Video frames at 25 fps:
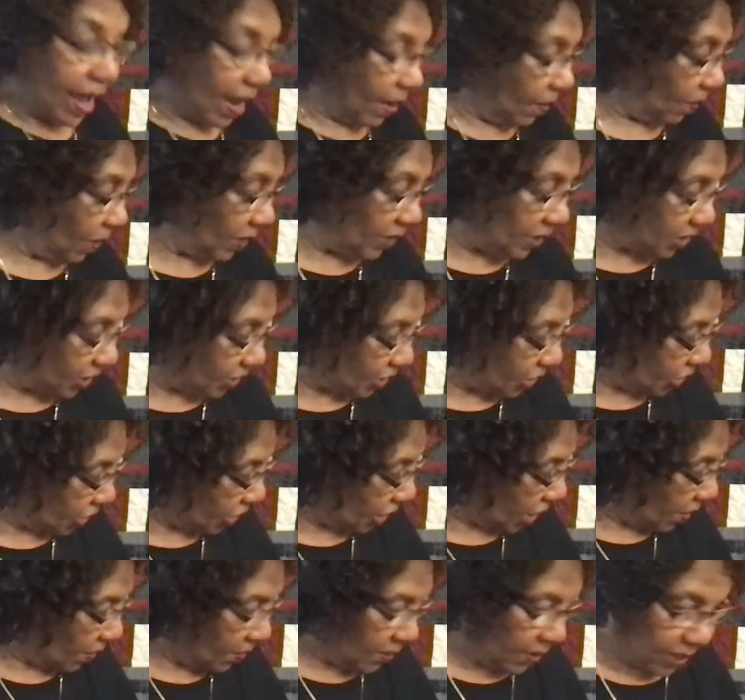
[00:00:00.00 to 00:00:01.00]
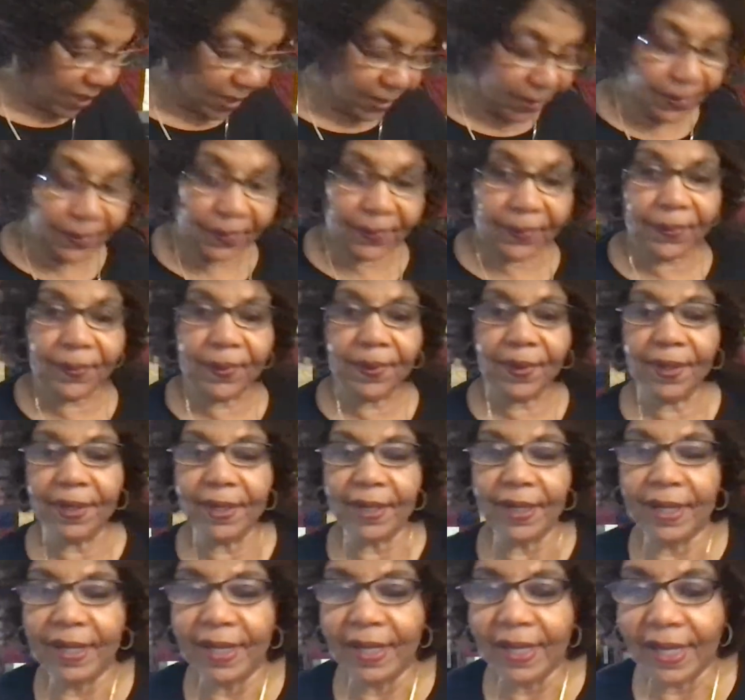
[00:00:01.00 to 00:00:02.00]
I want to show you,
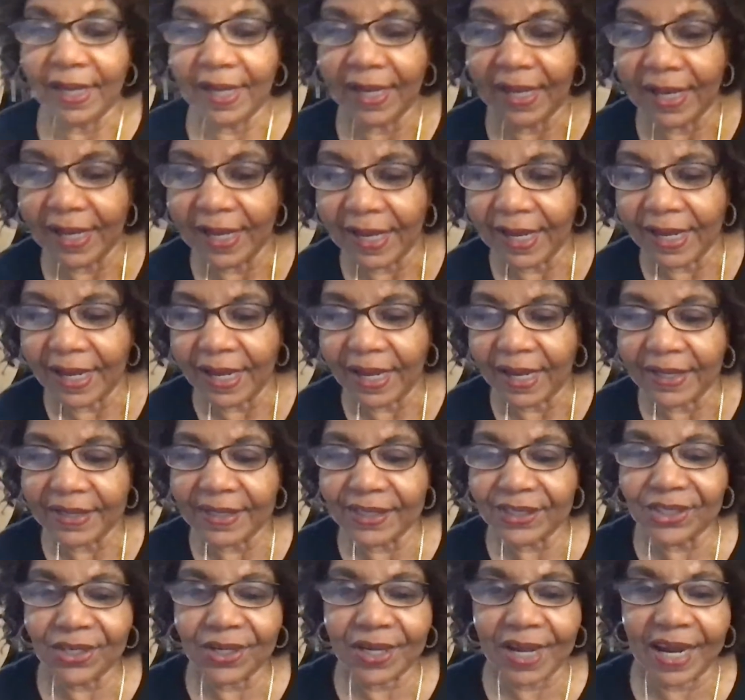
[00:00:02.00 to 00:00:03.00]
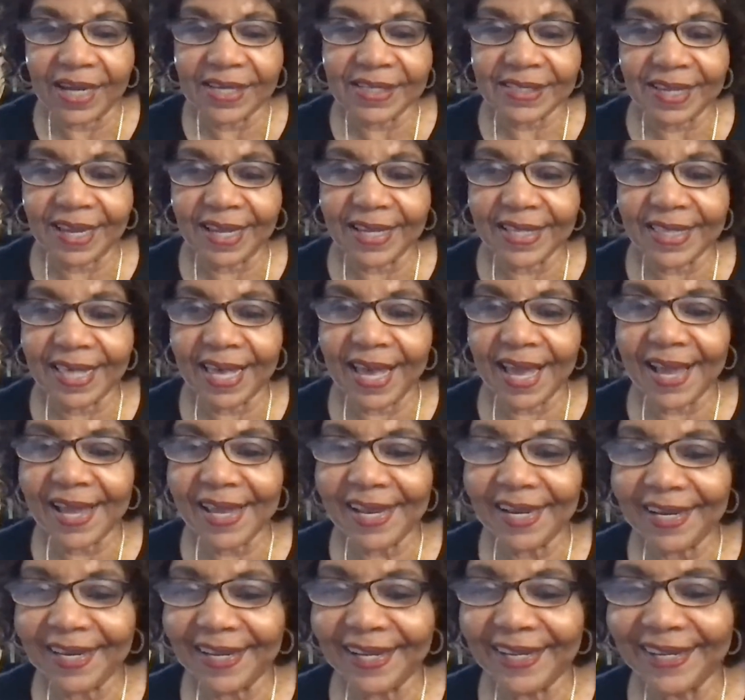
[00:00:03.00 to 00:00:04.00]
did you guys like
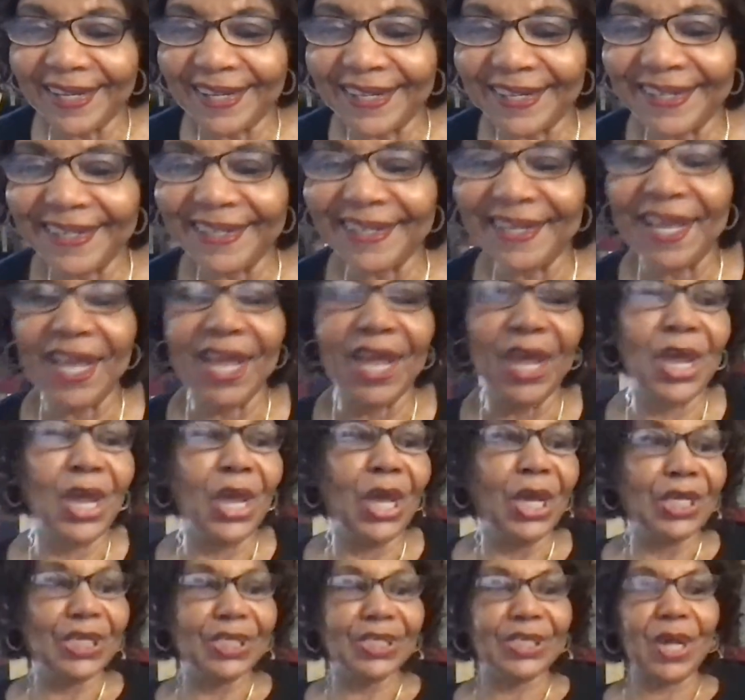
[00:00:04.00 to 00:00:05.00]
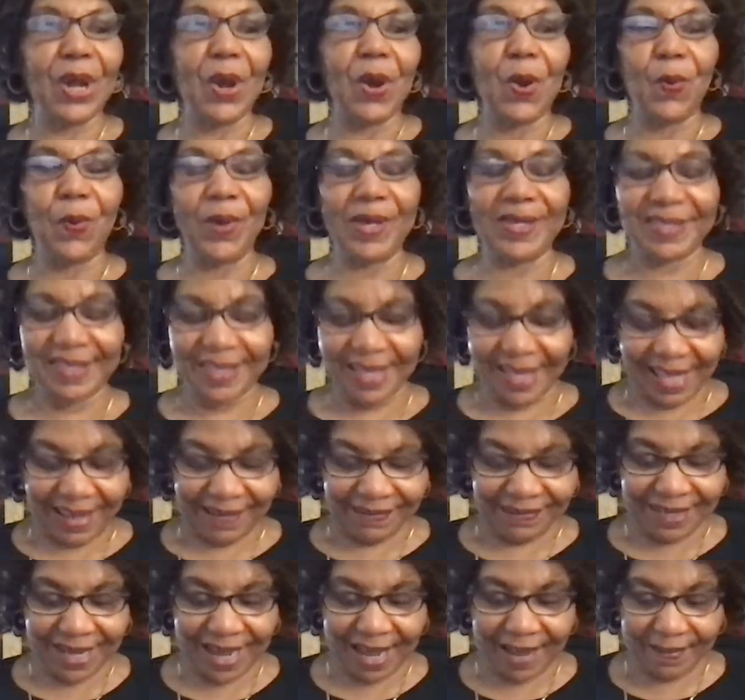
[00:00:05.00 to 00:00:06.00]
that? So we still
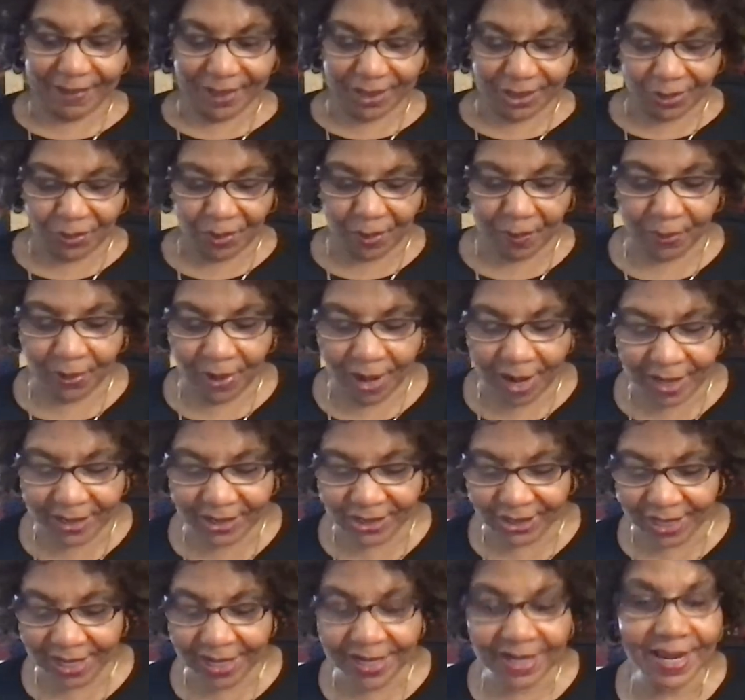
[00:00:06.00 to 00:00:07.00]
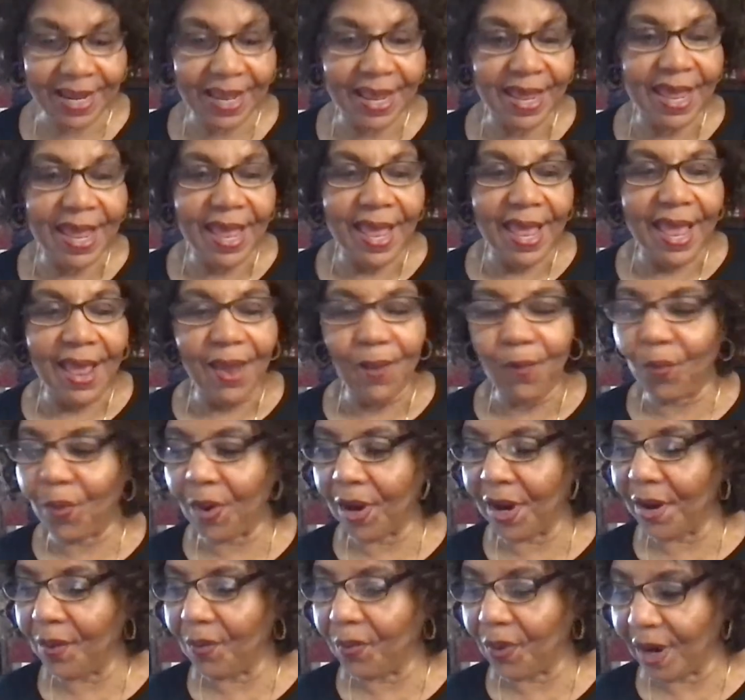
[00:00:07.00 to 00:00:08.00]
have time to do a project
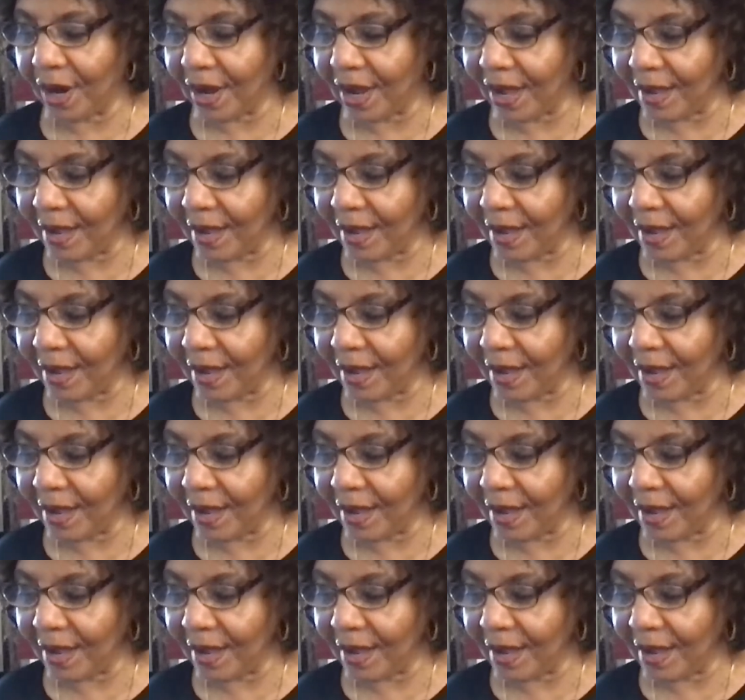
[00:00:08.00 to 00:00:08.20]
where we're